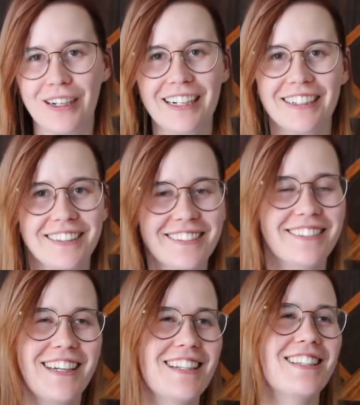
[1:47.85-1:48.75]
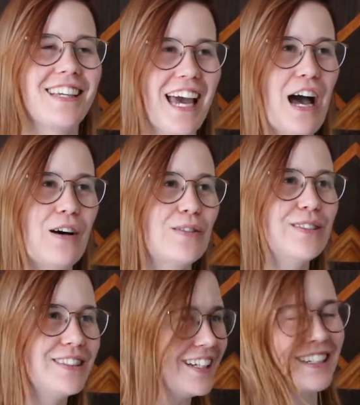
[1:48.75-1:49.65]
Like, it's
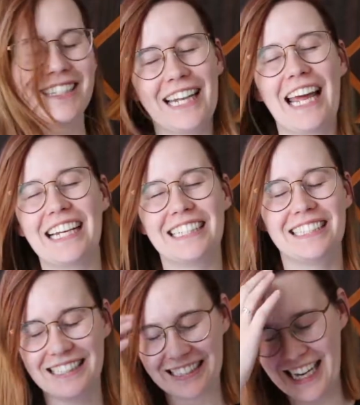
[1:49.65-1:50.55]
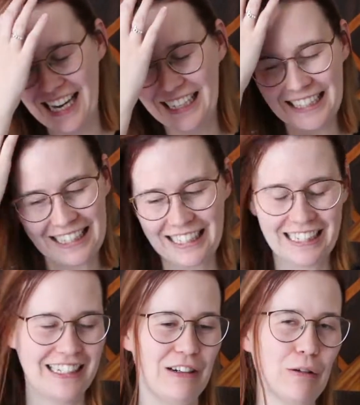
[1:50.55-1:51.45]
gowns and it's lace and
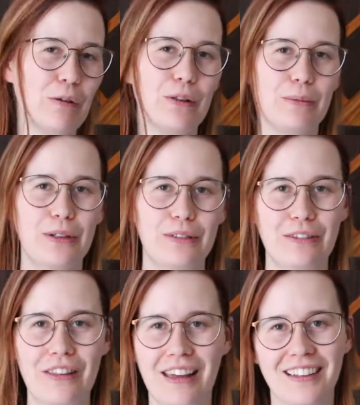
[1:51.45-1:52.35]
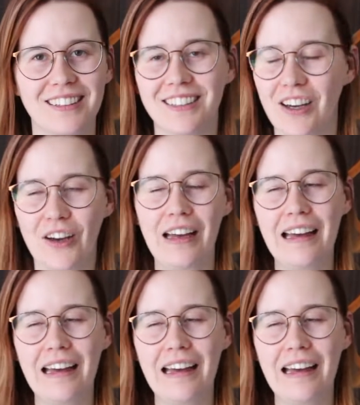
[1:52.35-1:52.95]
all the beautiful things, so